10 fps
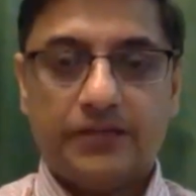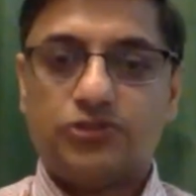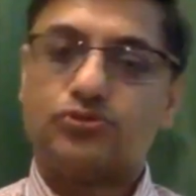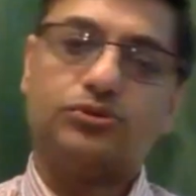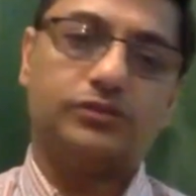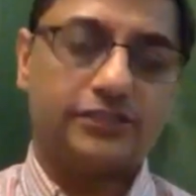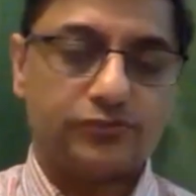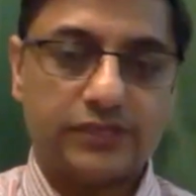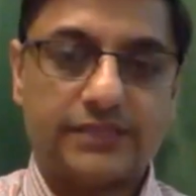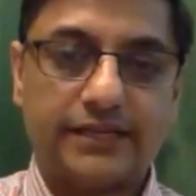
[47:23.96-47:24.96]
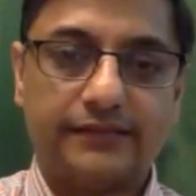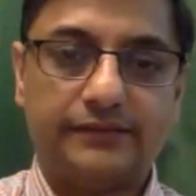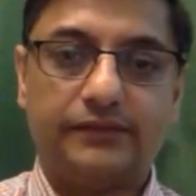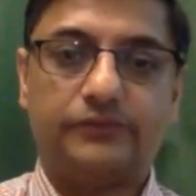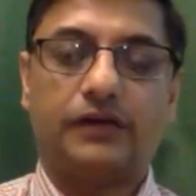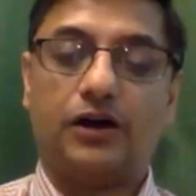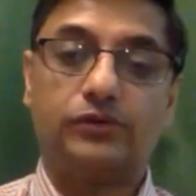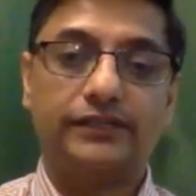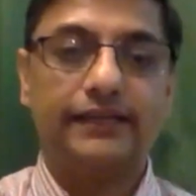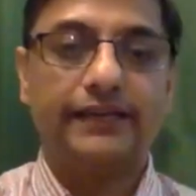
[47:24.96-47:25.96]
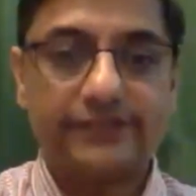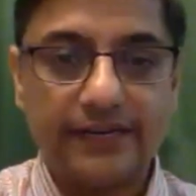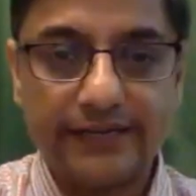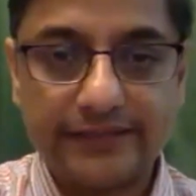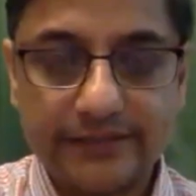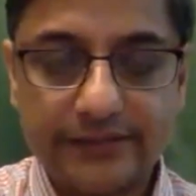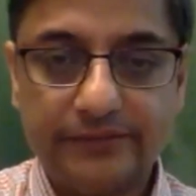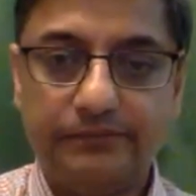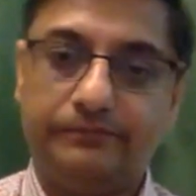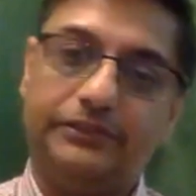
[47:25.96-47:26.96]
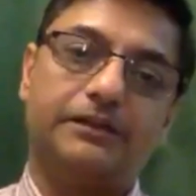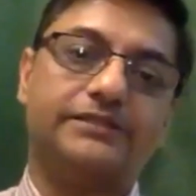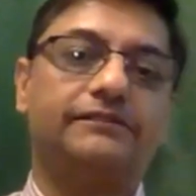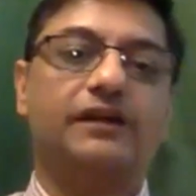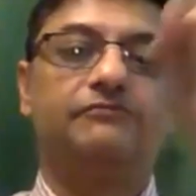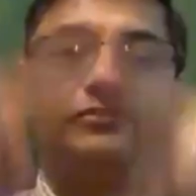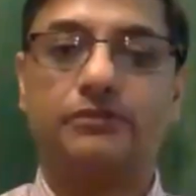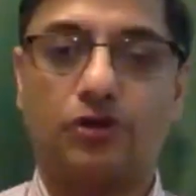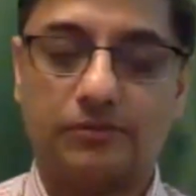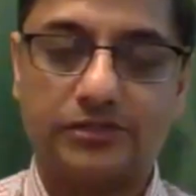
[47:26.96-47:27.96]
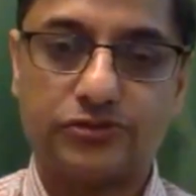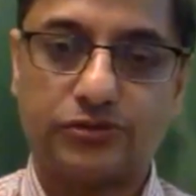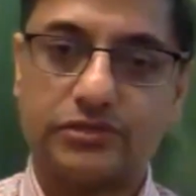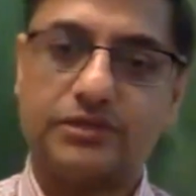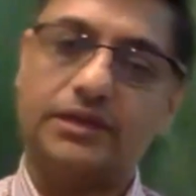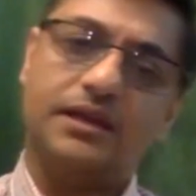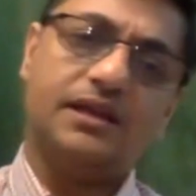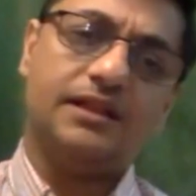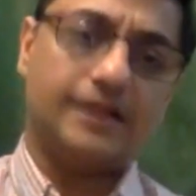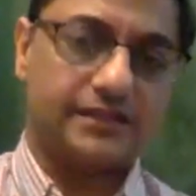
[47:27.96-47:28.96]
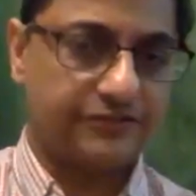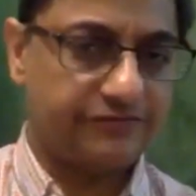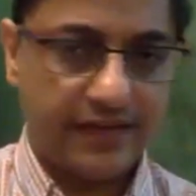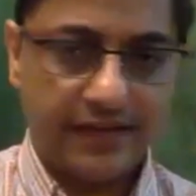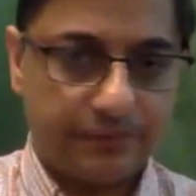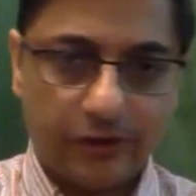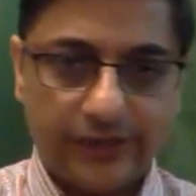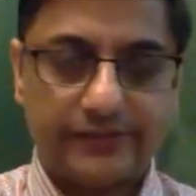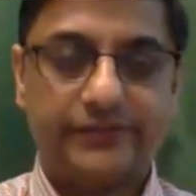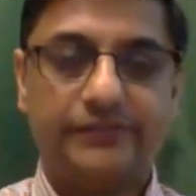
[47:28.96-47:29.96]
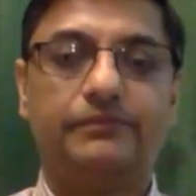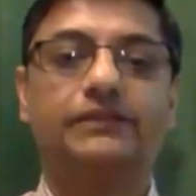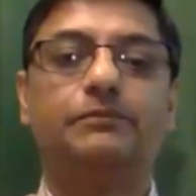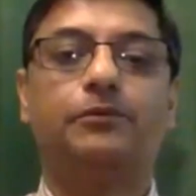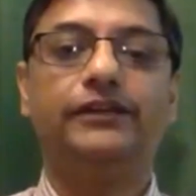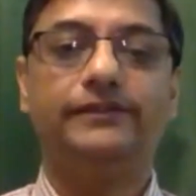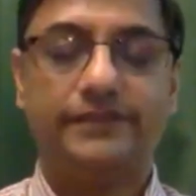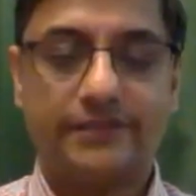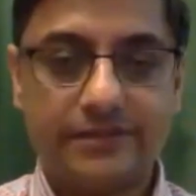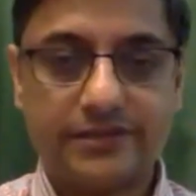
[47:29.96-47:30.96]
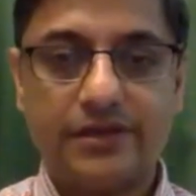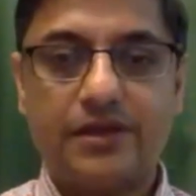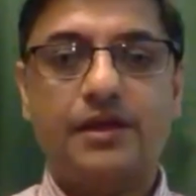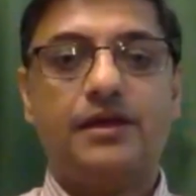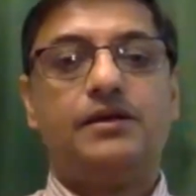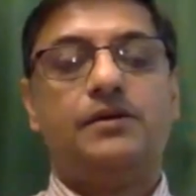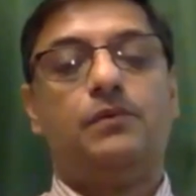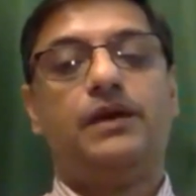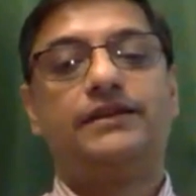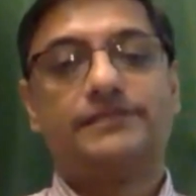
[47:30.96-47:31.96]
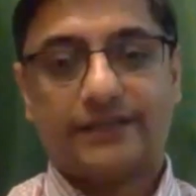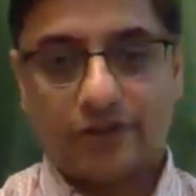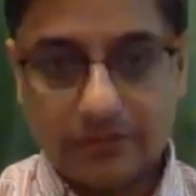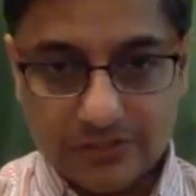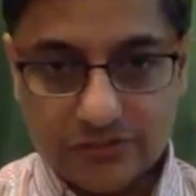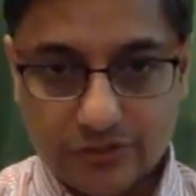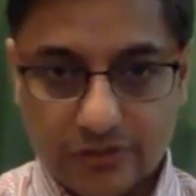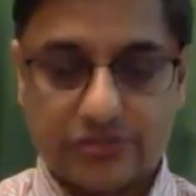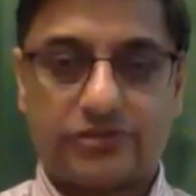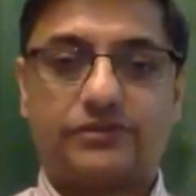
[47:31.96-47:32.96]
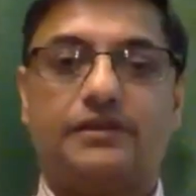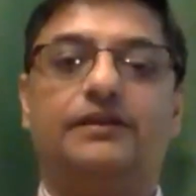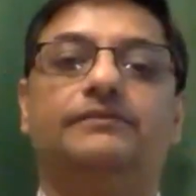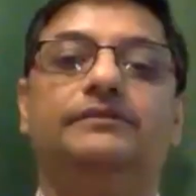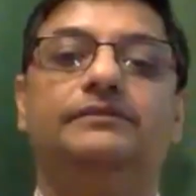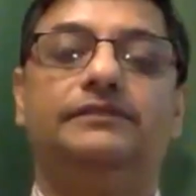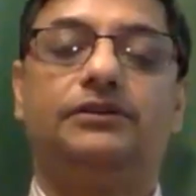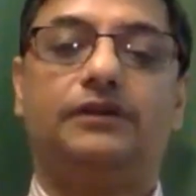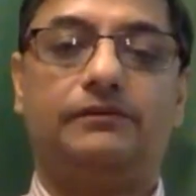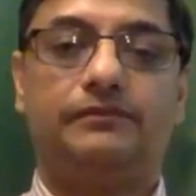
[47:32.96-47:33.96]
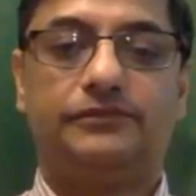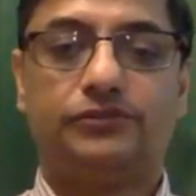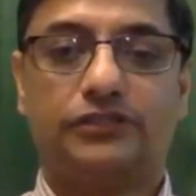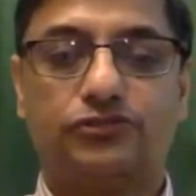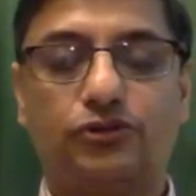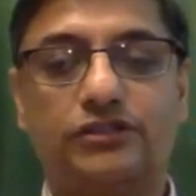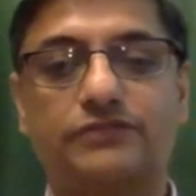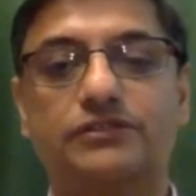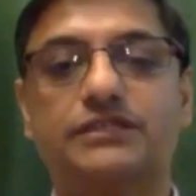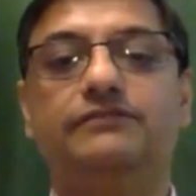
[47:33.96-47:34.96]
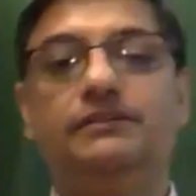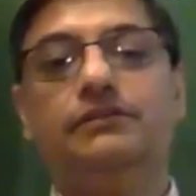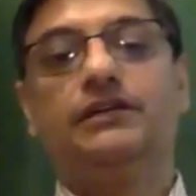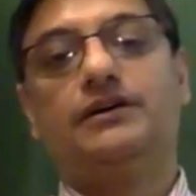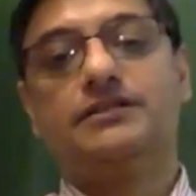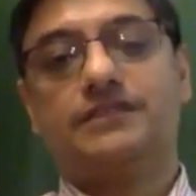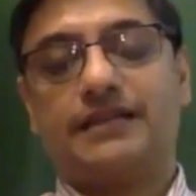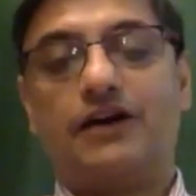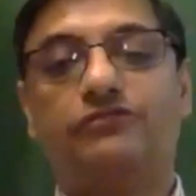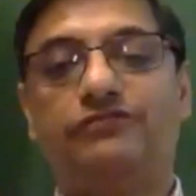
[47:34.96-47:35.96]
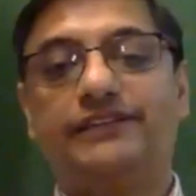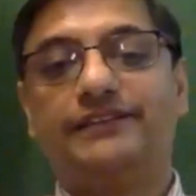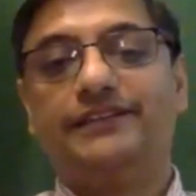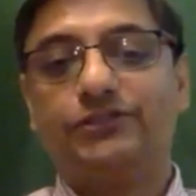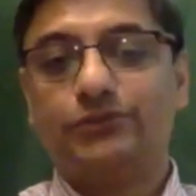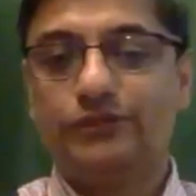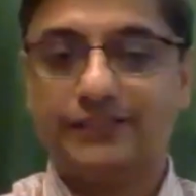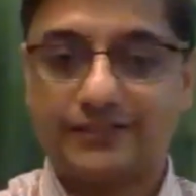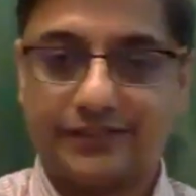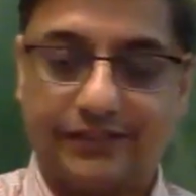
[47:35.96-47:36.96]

So this was said that how did they get related? They must have come from a common source. That's a fair point. But the point is, where is that common source? The, so the source was given because it now fitted into this